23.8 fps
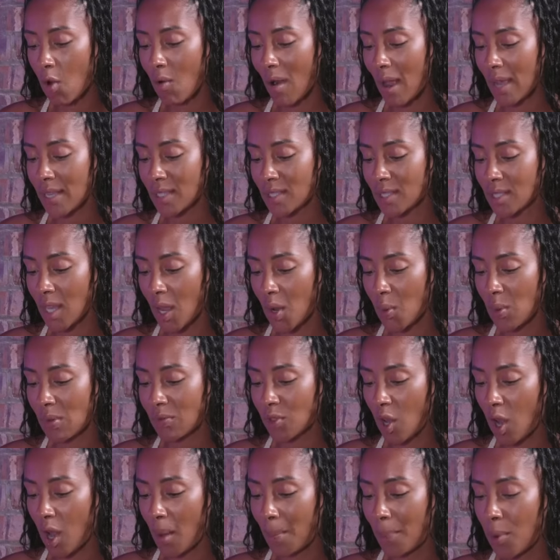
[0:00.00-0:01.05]
All right. So we've
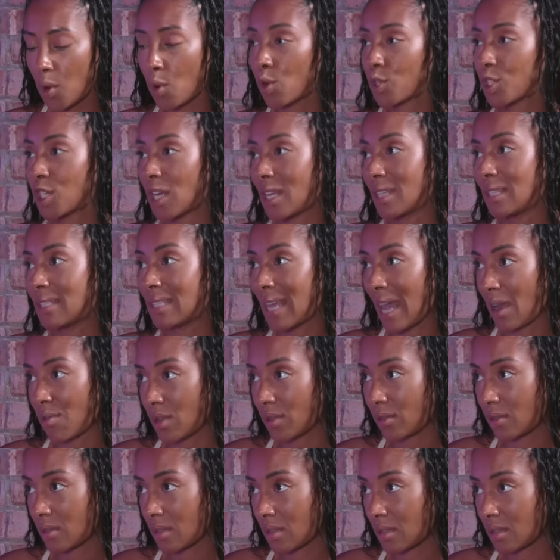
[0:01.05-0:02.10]
got Porscha and
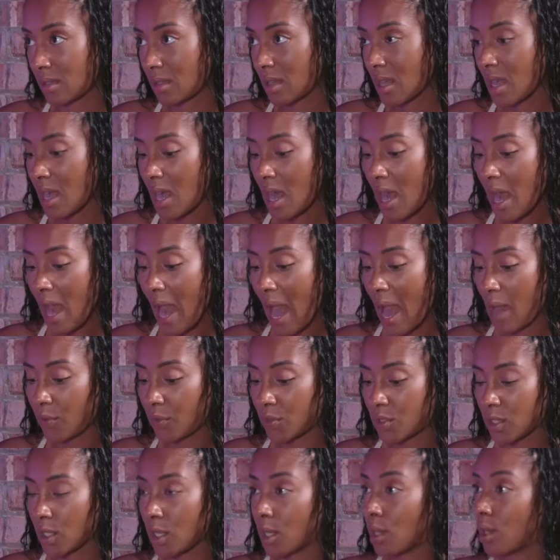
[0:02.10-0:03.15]
Terence.
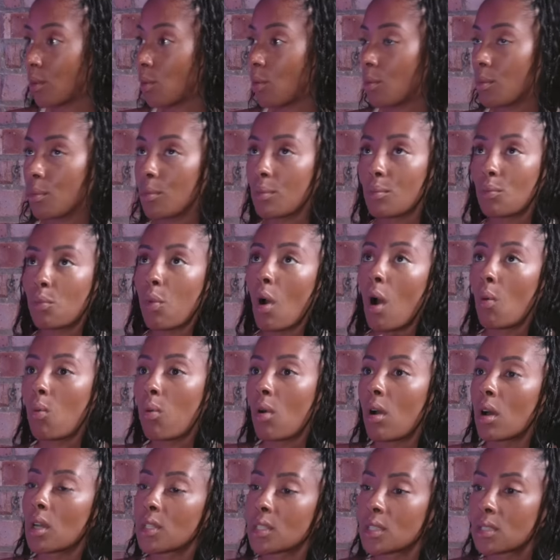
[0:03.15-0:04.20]
After what
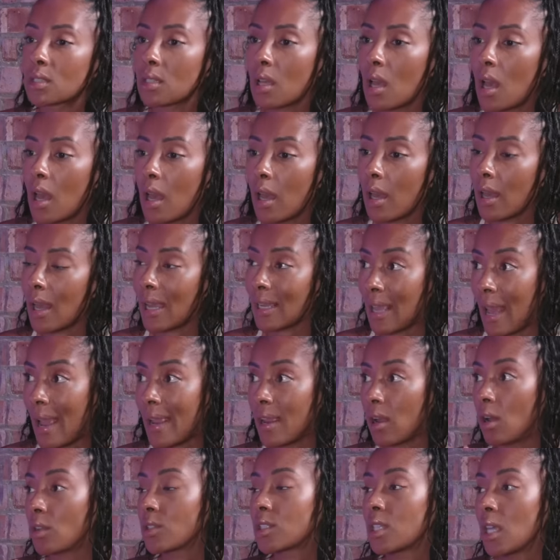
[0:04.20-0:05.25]
was a
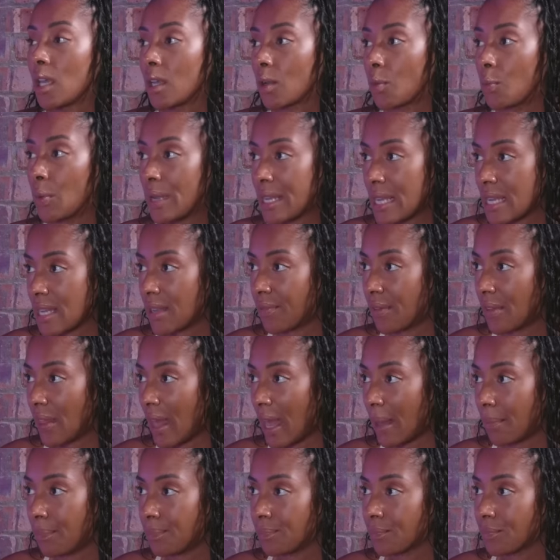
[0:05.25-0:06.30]
chaotic week for
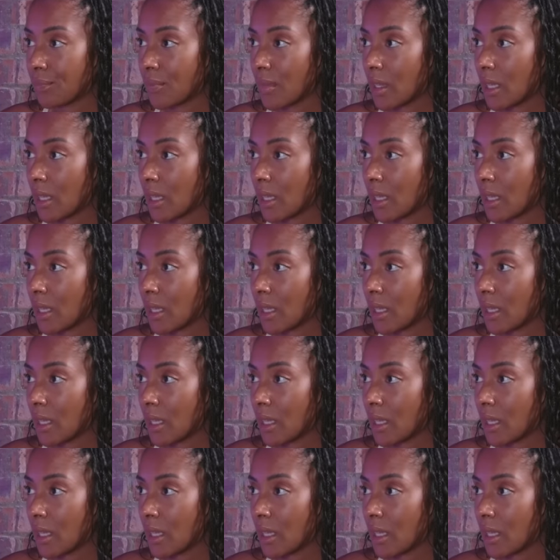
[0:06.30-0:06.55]
them,